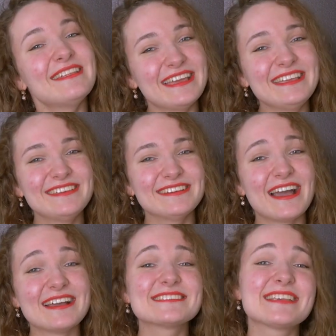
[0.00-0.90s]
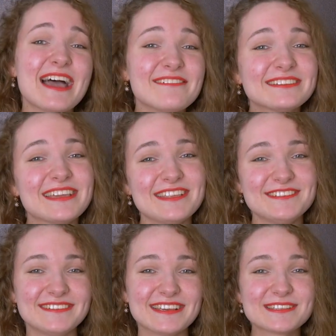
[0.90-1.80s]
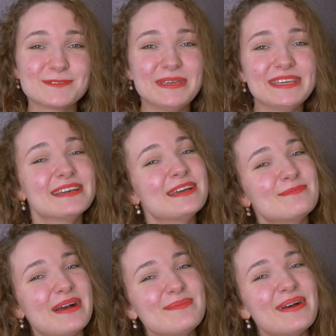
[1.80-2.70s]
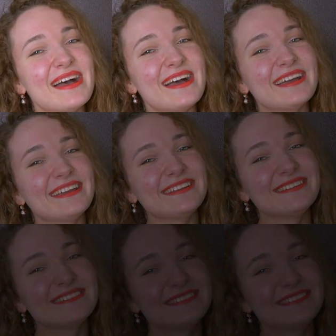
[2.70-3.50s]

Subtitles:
Thank you guys, I will catch you next week. Bye bye!